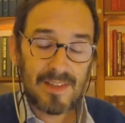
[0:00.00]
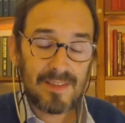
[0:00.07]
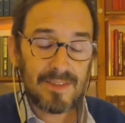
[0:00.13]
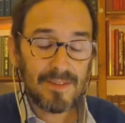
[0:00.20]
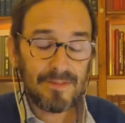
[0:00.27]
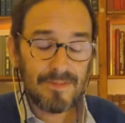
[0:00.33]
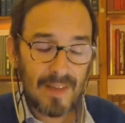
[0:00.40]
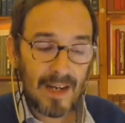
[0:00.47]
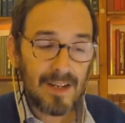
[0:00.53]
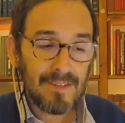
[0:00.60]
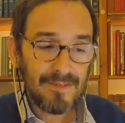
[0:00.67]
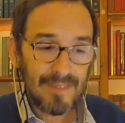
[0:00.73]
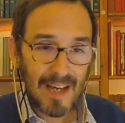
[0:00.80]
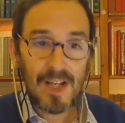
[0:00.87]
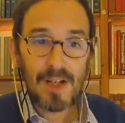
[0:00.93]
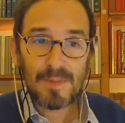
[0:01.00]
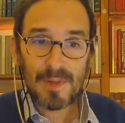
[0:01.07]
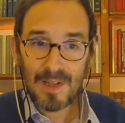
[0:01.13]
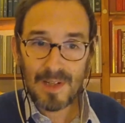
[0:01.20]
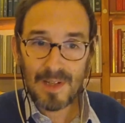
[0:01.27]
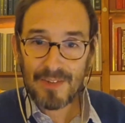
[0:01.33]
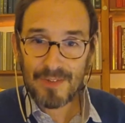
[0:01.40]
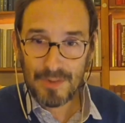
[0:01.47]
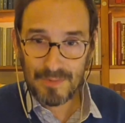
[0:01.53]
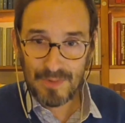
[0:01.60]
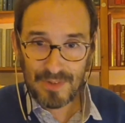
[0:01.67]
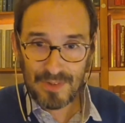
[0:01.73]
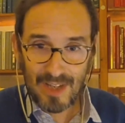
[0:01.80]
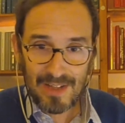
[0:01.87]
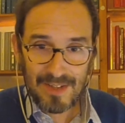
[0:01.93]
These are very valuable last
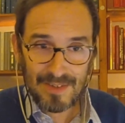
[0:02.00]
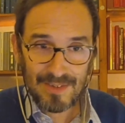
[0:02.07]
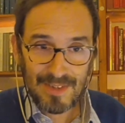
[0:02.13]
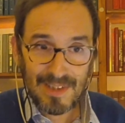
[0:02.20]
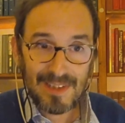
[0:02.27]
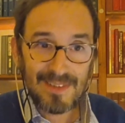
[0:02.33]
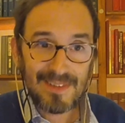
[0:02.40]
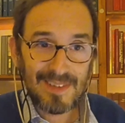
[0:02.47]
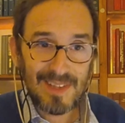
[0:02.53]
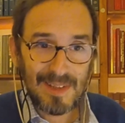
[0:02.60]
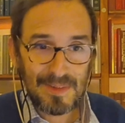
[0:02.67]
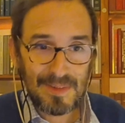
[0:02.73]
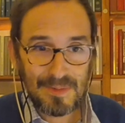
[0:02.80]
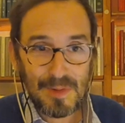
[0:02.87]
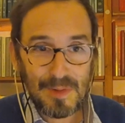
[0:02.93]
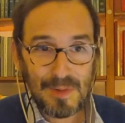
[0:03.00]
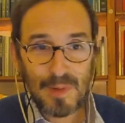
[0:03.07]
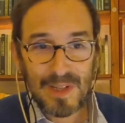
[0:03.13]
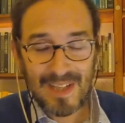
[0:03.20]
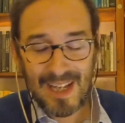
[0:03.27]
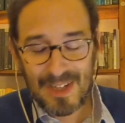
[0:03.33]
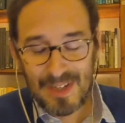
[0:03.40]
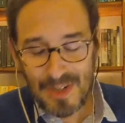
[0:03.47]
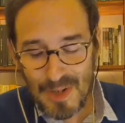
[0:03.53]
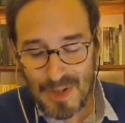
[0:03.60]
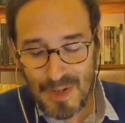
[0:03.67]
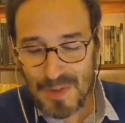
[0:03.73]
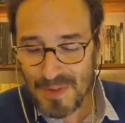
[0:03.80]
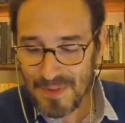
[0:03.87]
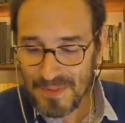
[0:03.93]
conversations. And it's from what I
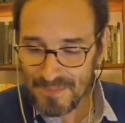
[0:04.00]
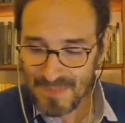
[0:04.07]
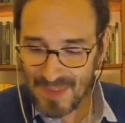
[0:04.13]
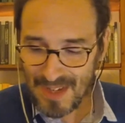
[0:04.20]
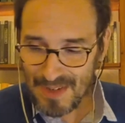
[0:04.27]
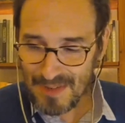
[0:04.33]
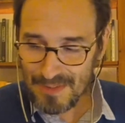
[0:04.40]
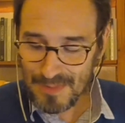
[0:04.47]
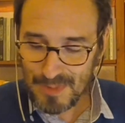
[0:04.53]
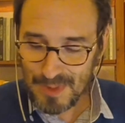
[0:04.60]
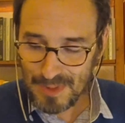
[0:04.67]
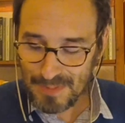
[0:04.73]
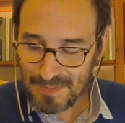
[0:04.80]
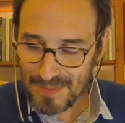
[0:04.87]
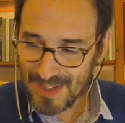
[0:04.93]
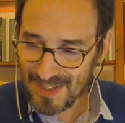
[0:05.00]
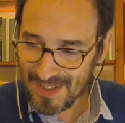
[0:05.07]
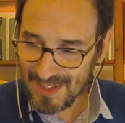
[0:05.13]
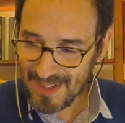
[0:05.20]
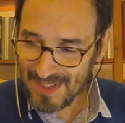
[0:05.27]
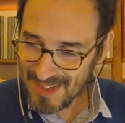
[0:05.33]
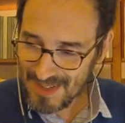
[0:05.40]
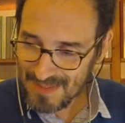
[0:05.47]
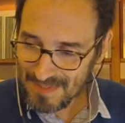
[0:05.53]
know, from what my